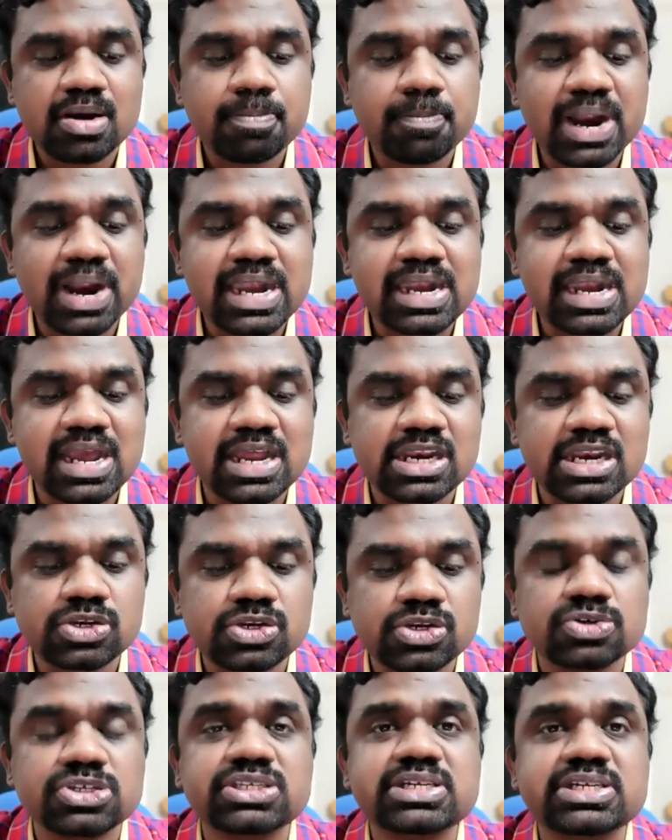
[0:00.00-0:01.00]
Monday and
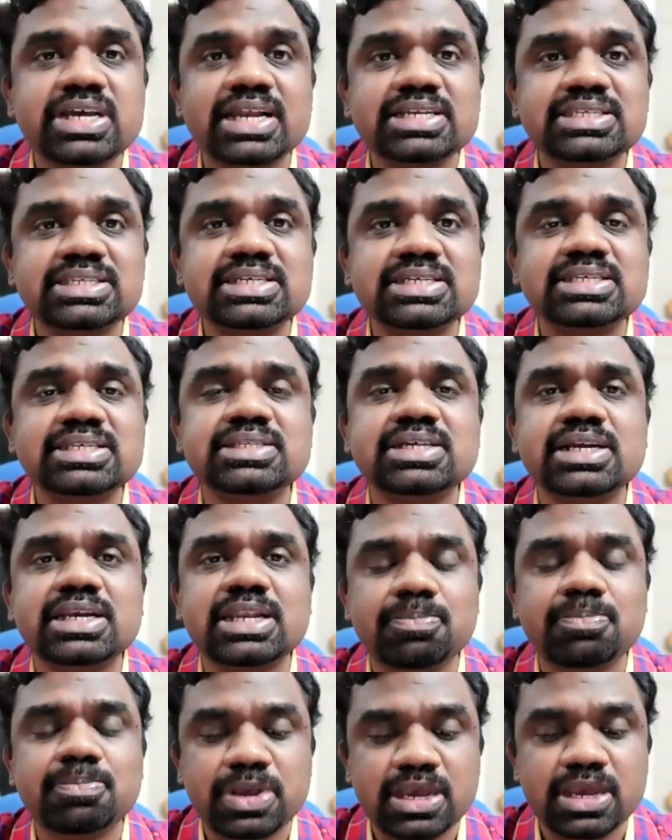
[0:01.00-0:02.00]
Tuesday at
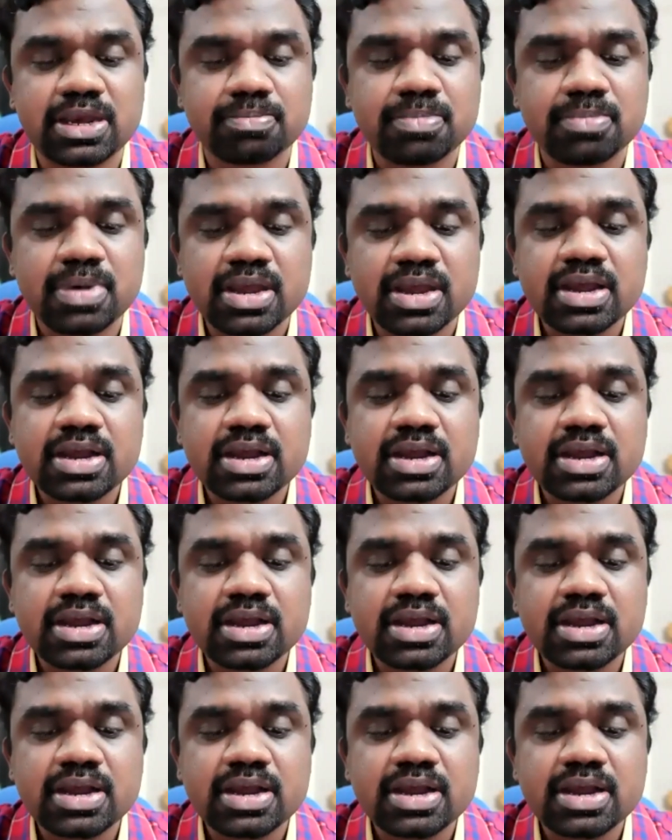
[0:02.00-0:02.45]
6:30 p.m.